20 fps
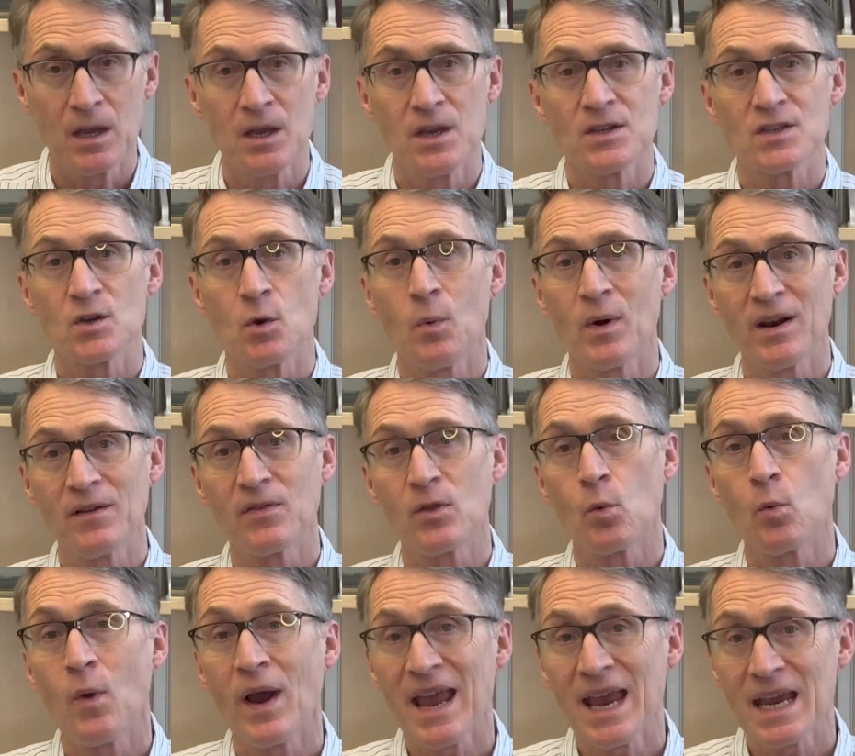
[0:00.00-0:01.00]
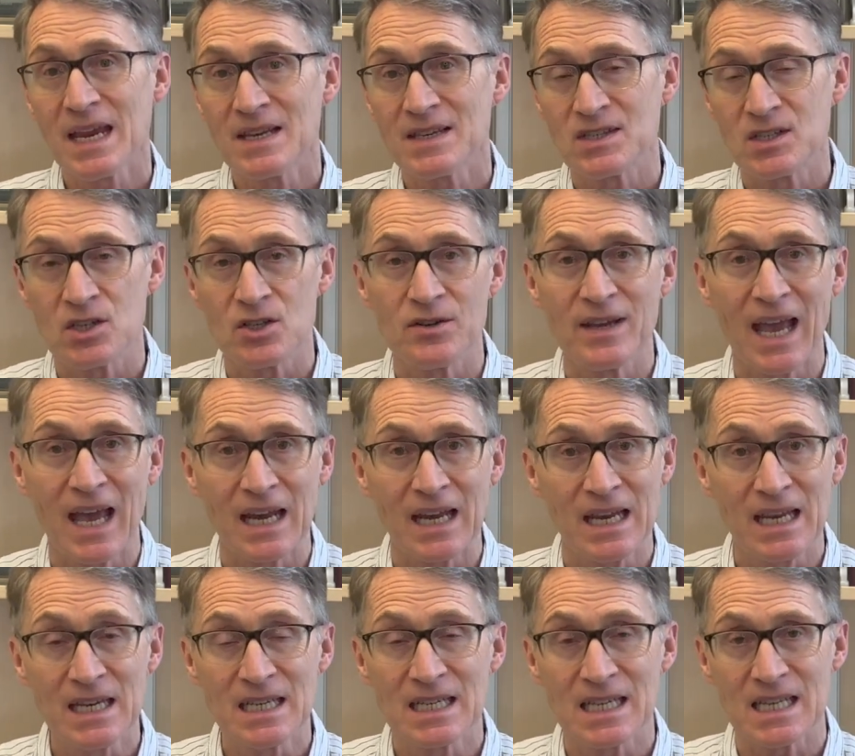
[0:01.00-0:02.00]
So one of the ways to get
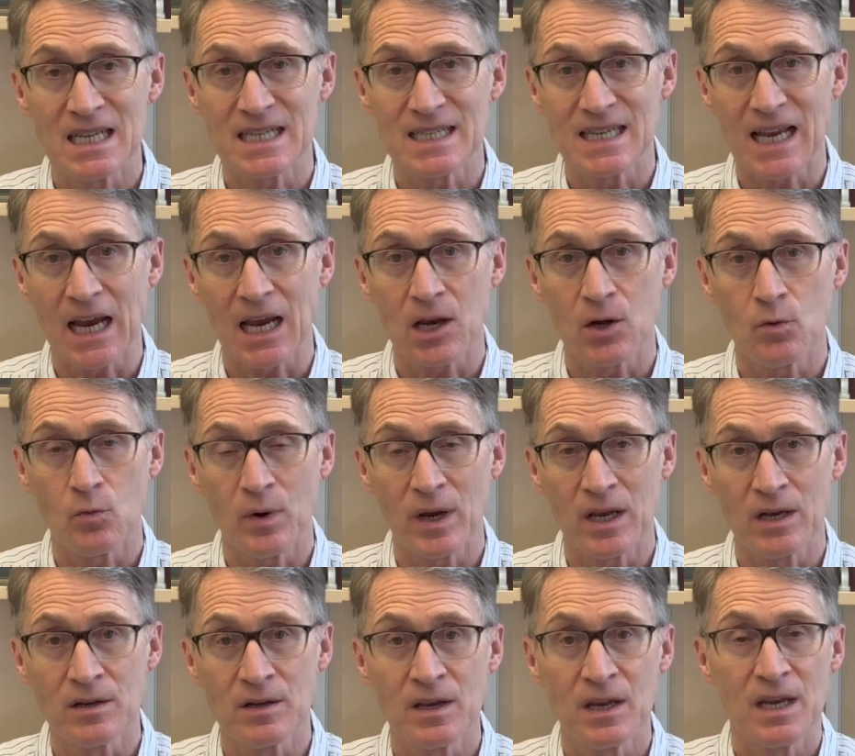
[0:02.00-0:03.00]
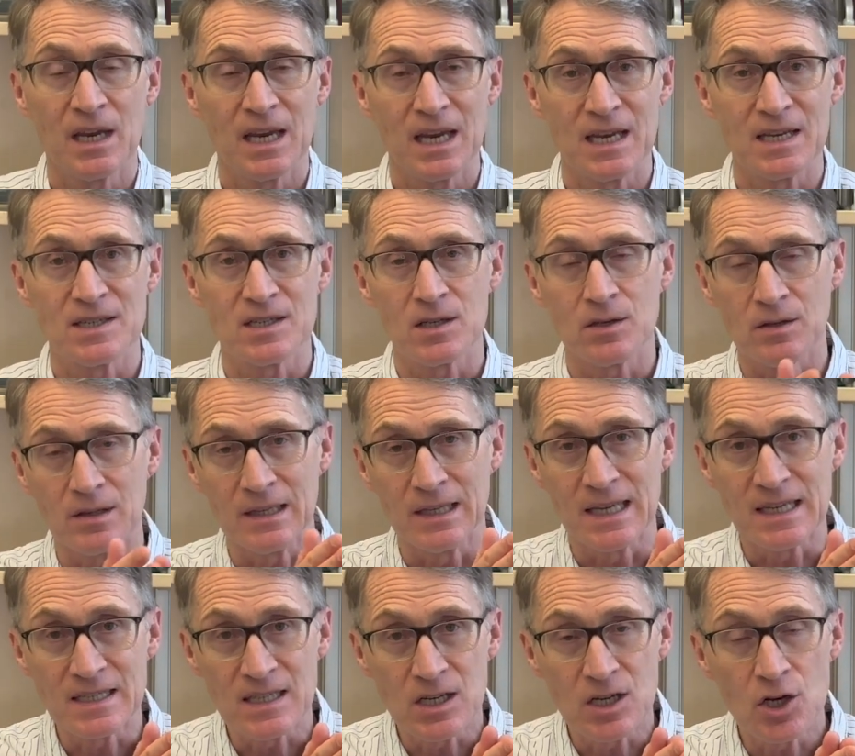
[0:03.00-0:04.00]
into the second wind is to
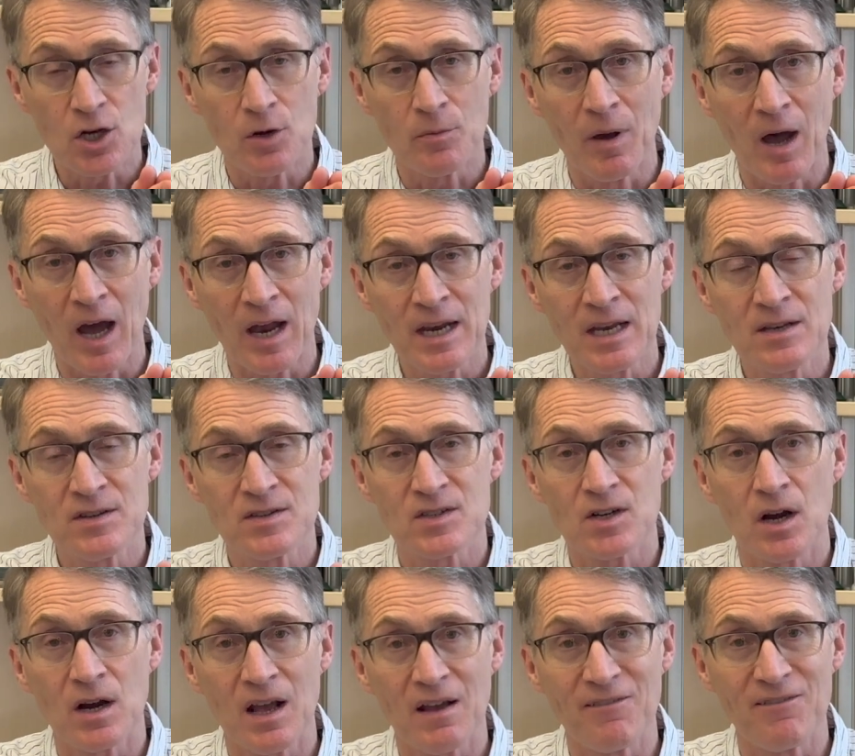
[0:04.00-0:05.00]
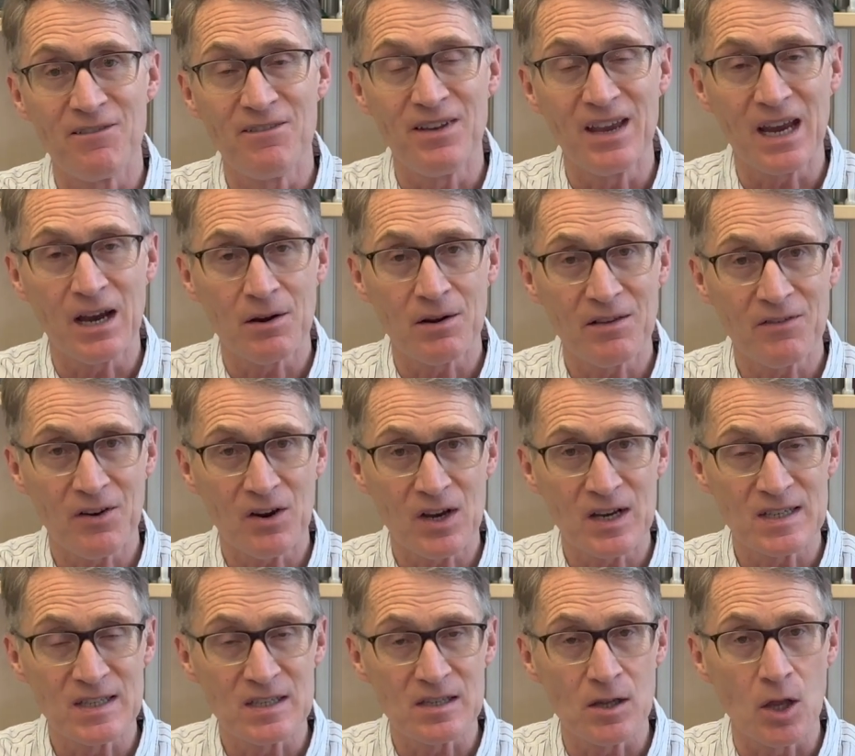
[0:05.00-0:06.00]
listen to your body, start off very, very
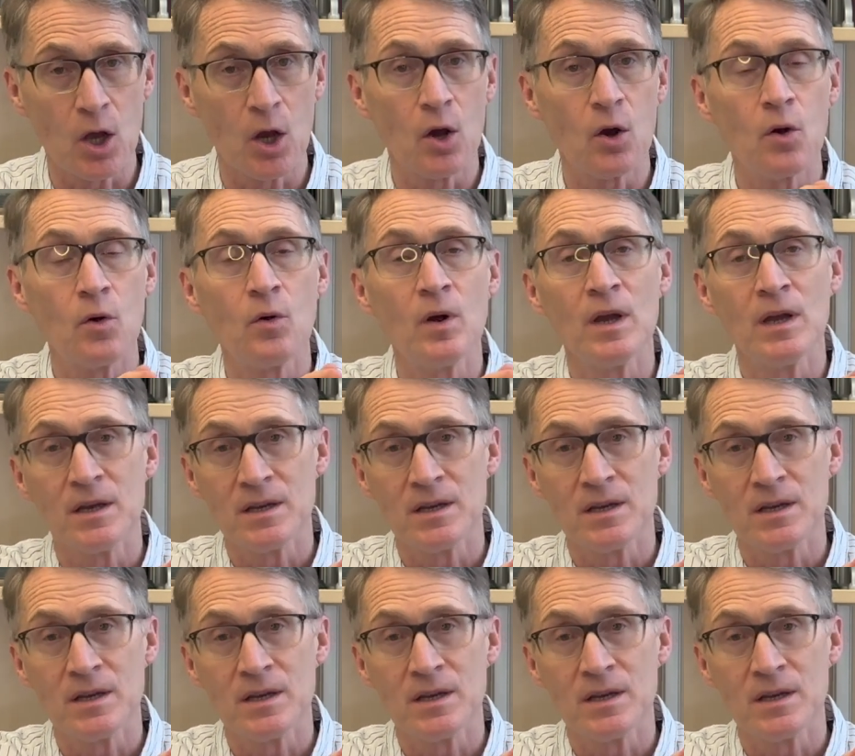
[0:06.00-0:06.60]
slow,